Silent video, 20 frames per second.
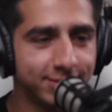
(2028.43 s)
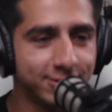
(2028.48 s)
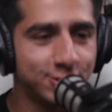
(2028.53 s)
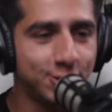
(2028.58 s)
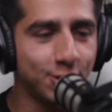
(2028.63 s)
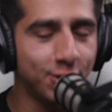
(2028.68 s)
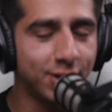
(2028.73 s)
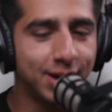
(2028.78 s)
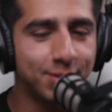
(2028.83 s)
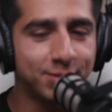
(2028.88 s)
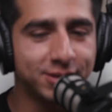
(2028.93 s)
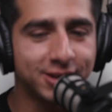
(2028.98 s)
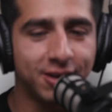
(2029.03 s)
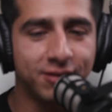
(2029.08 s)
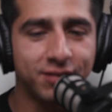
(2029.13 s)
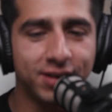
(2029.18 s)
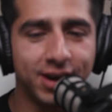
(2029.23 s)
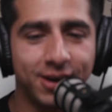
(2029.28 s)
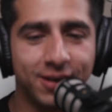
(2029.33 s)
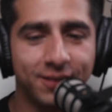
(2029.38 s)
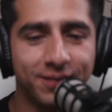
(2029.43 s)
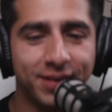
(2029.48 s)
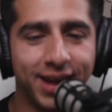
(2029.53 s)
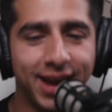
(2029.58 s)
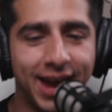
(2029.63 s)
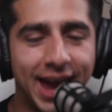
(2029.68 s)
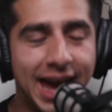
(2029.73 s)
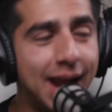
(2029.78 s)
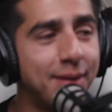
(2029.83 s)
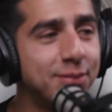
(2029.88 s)
choking himself out.
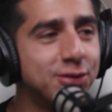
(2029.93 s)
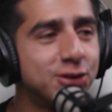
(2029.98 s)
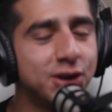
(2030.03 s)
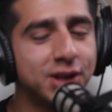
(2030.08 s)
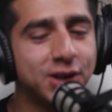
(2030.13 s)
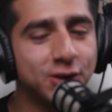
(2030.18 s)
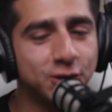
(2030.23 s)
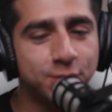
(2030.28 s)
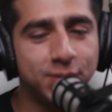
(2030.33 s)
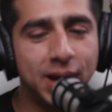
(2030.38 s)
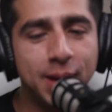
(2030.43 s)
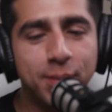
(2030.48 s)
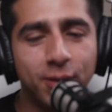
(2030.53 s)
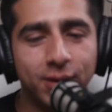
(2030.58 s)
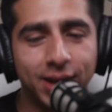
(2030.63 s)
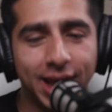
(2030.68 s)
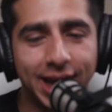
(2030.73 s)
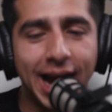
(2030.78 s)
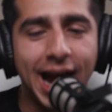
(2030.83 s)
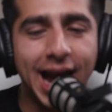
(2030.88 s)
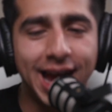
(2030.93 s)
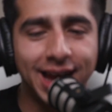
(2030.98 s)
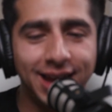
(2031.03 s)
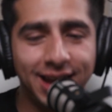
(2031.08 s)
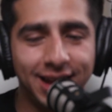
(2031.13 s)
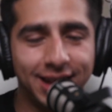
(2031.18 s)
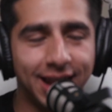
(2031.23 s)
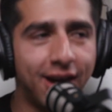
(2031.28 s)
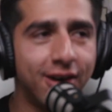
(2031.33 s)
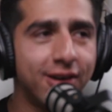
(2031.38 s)
And I'm sure there was people like
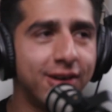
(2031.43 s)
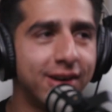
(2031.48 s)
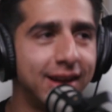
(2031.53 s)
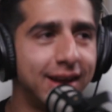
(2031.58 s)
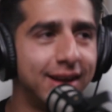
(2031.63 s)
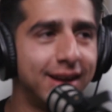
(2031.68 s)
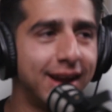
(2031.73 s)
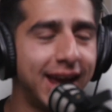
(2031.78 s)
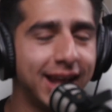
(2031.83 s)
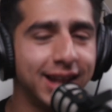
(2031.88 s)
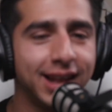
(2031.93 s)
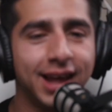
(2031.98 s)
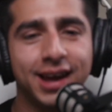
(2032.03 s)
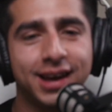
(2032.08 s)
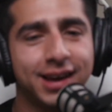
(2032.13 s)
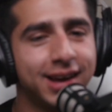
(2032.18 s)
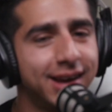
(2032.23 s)
hiking that heard it, and like,